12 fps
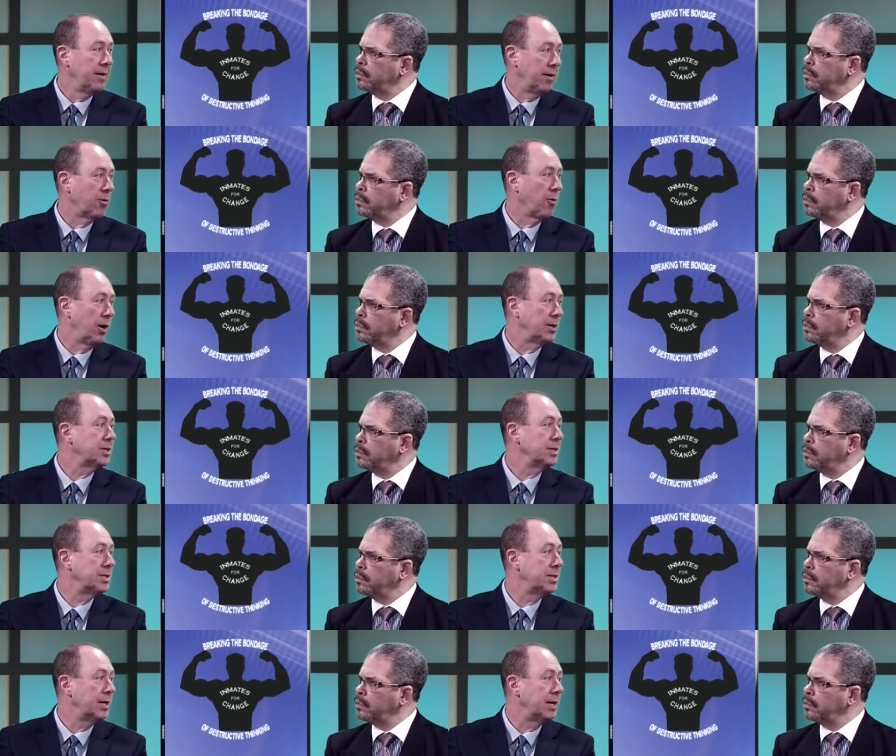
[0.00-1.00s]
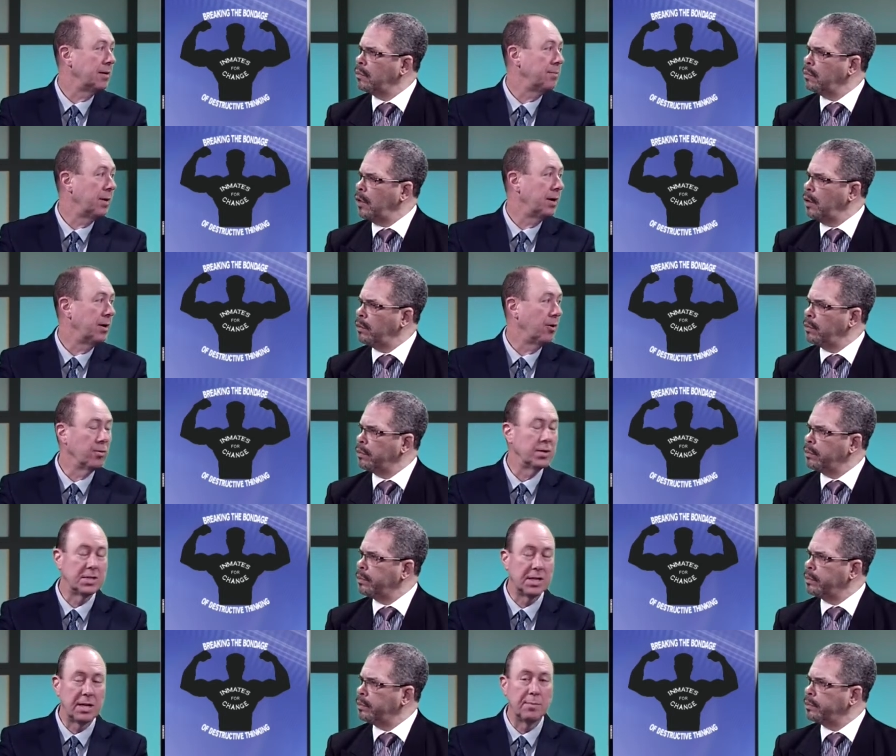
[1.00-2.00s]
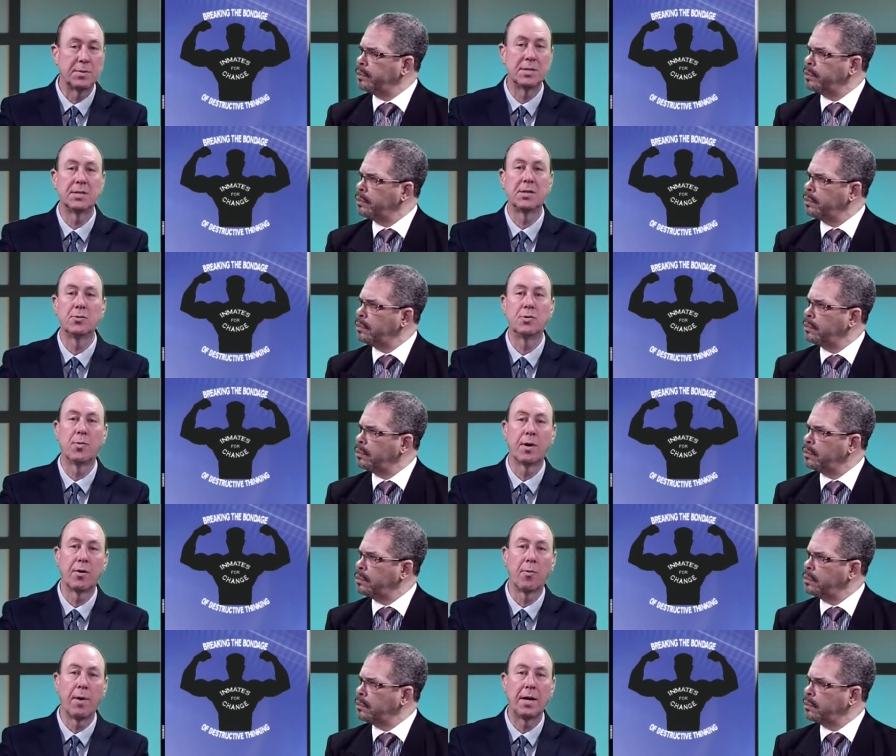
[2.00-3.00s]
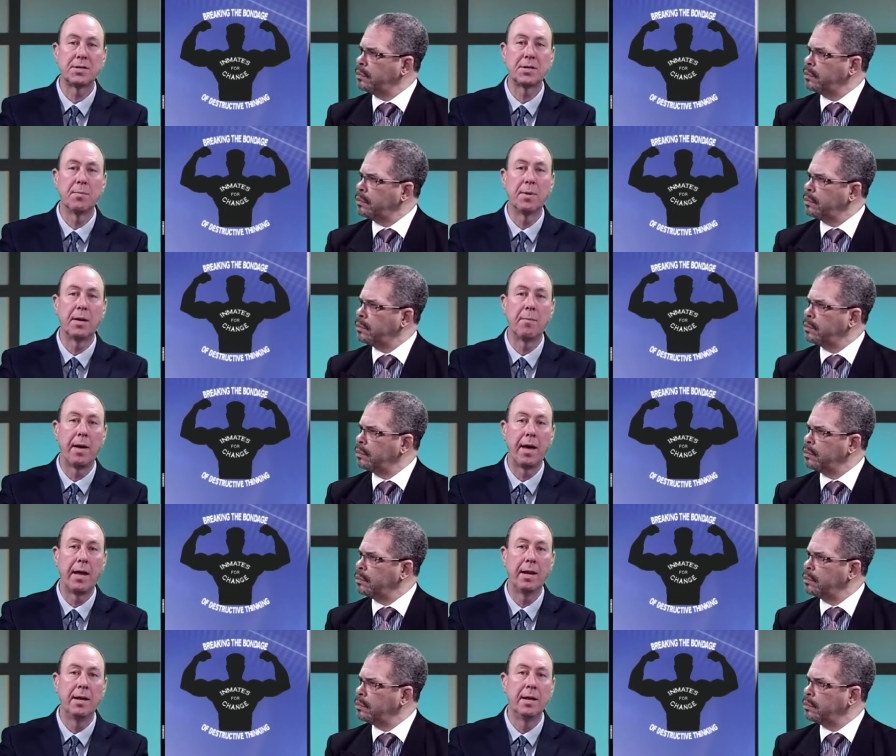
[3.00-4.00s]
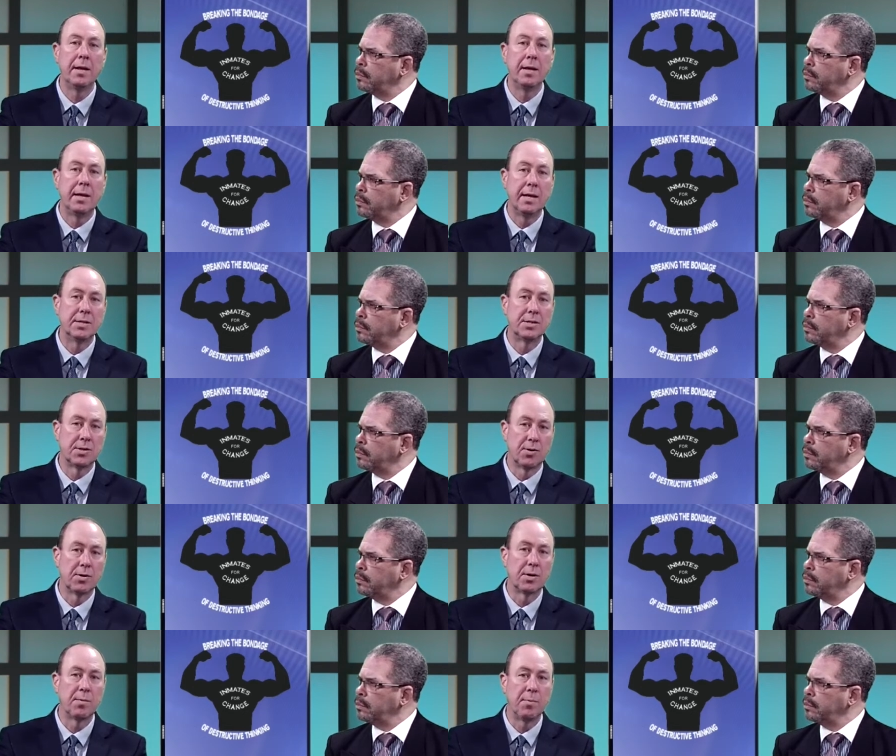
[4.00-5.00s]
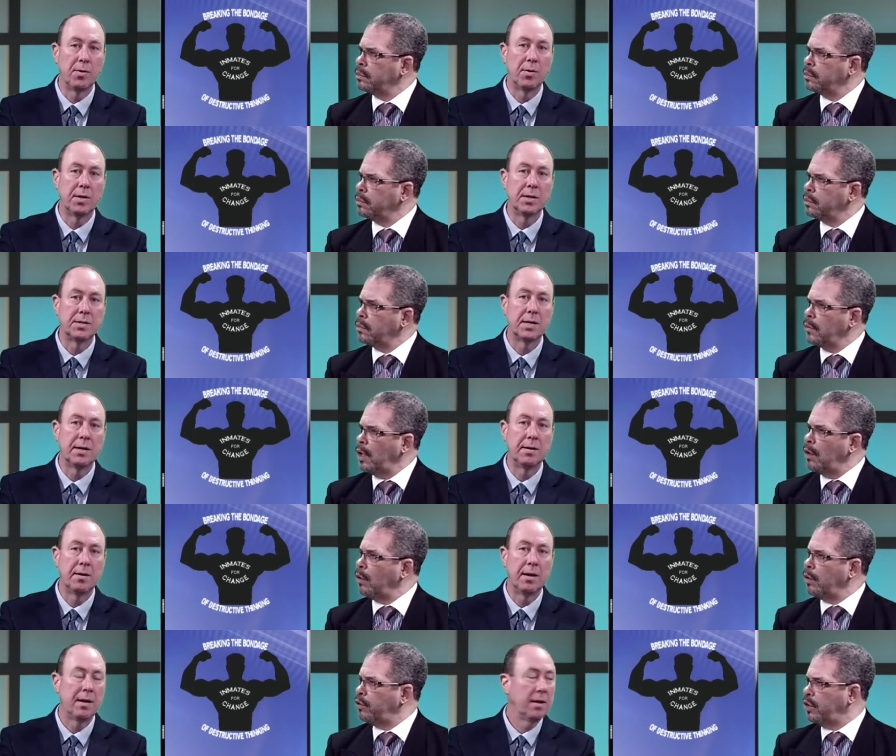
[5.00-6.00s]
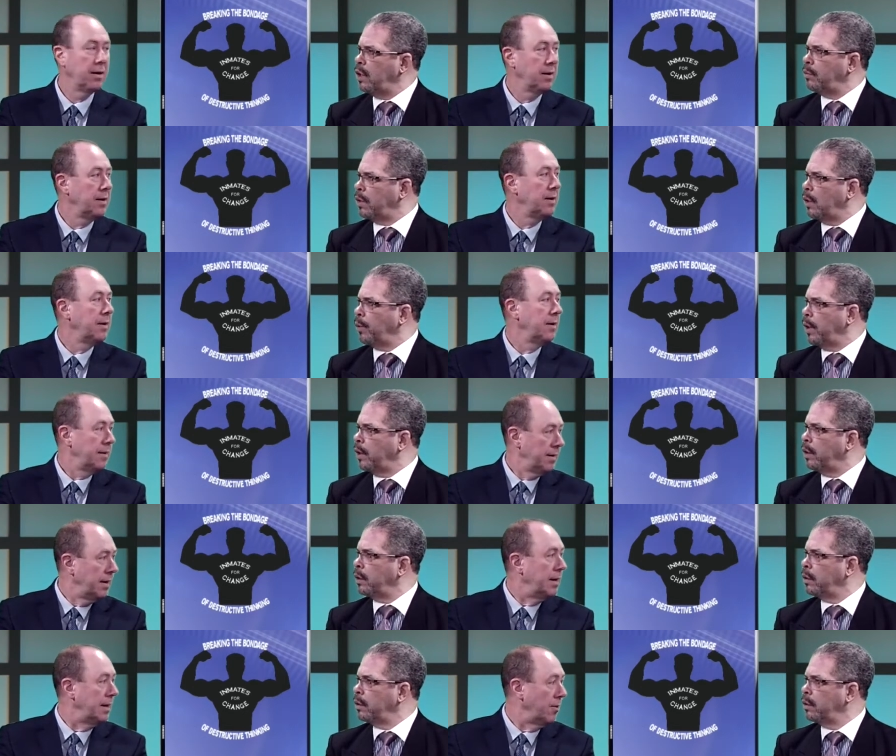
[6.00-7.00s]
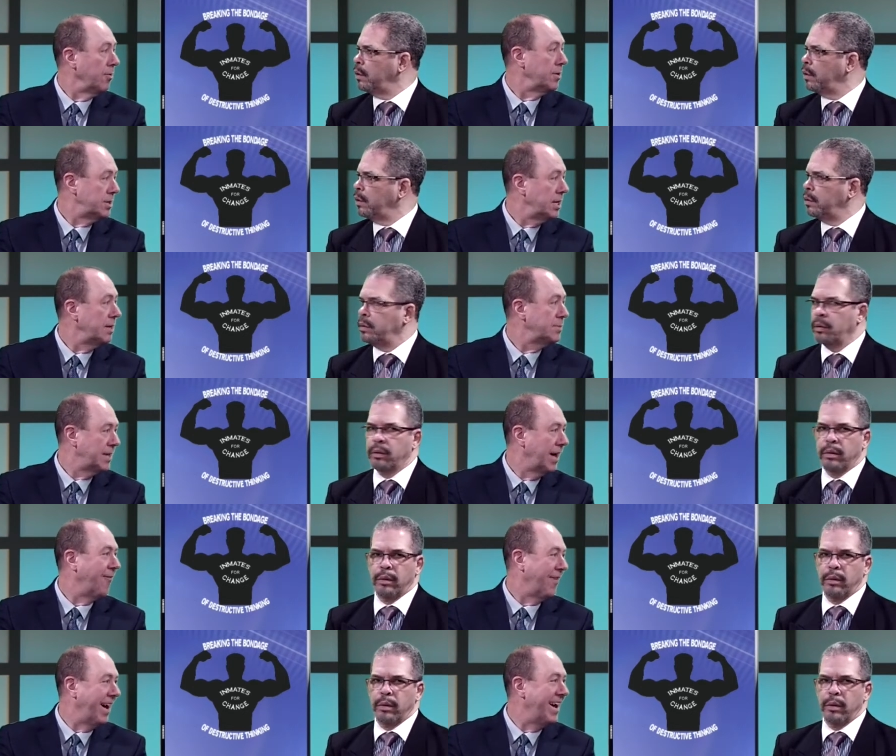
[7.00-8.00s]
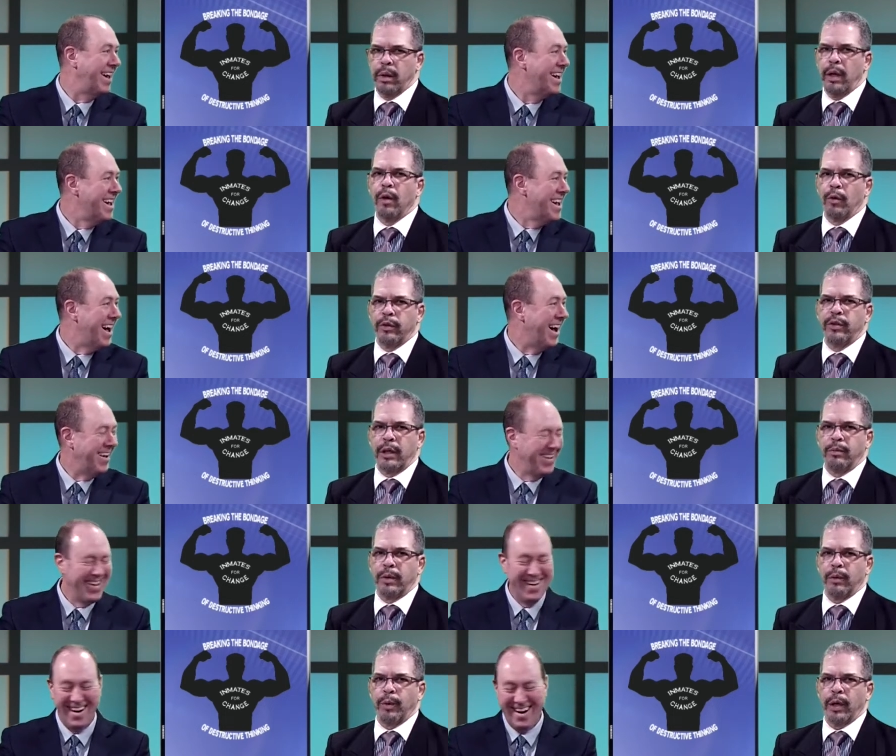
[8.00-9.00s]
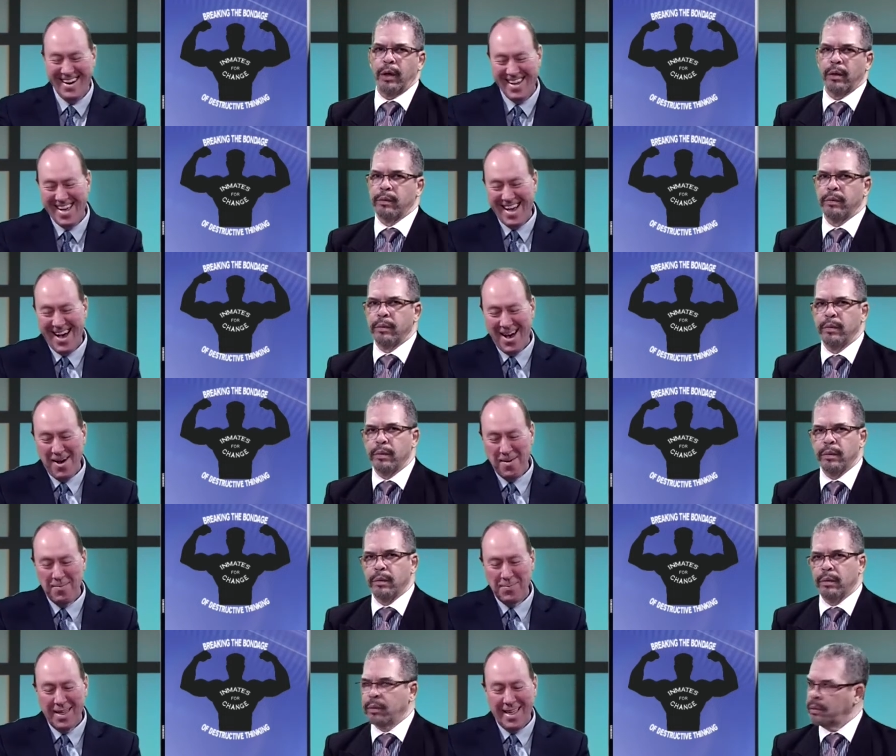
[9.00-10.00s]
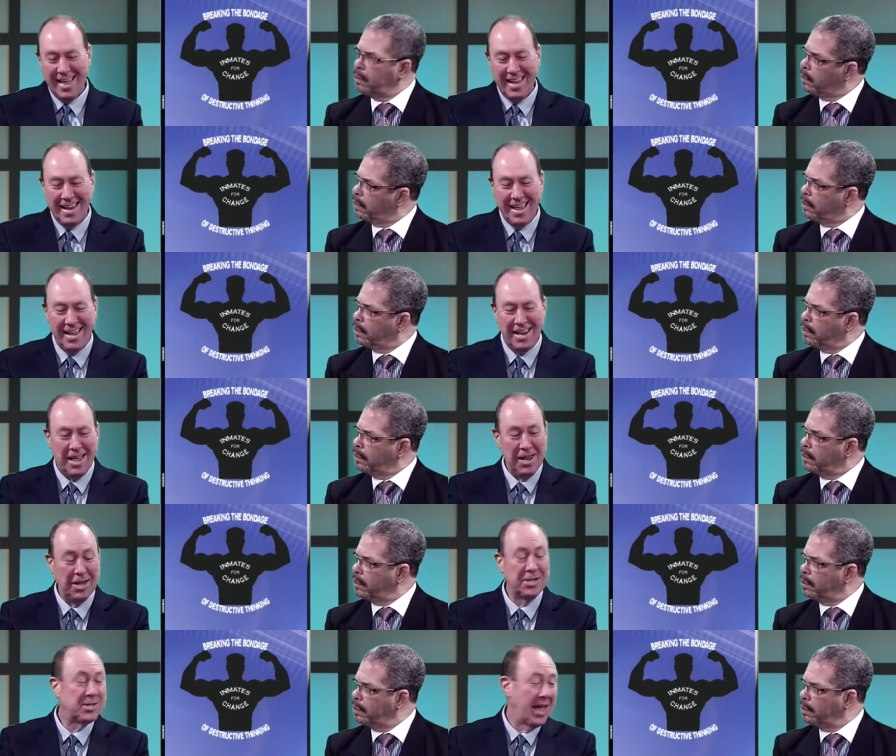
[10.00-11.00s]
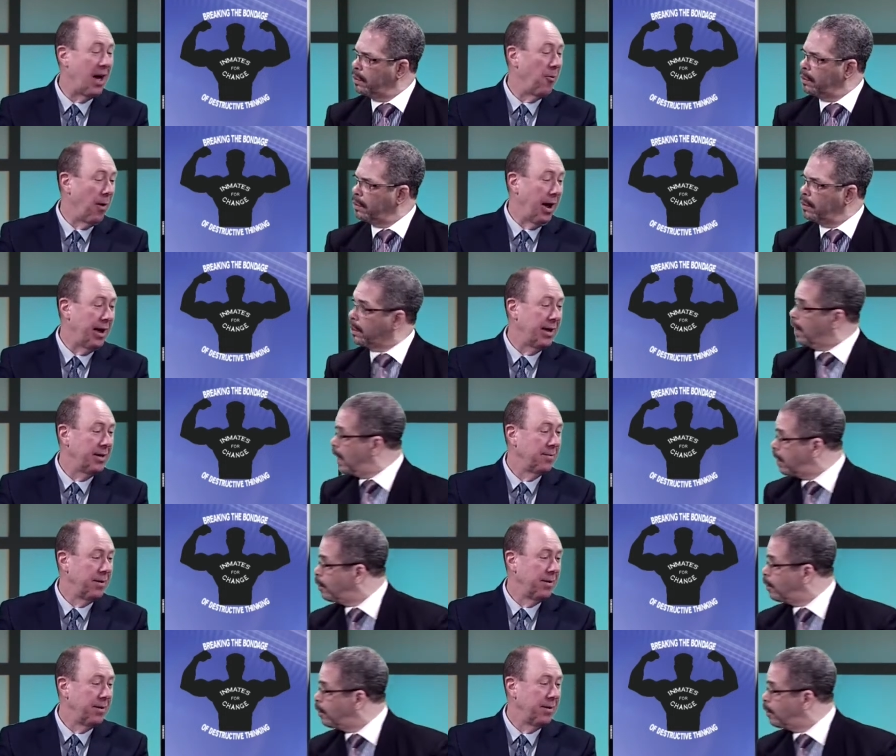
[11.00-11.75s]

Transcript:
Speaker 1: across the city. But it only seems as though drug arrests are being made in certain communities. And it only
Speaker 2: seems that way, huh?
Speaker 1: It, it only seems that way. It only uh, seems uh, that way. Um, it, it, it is that way. Thank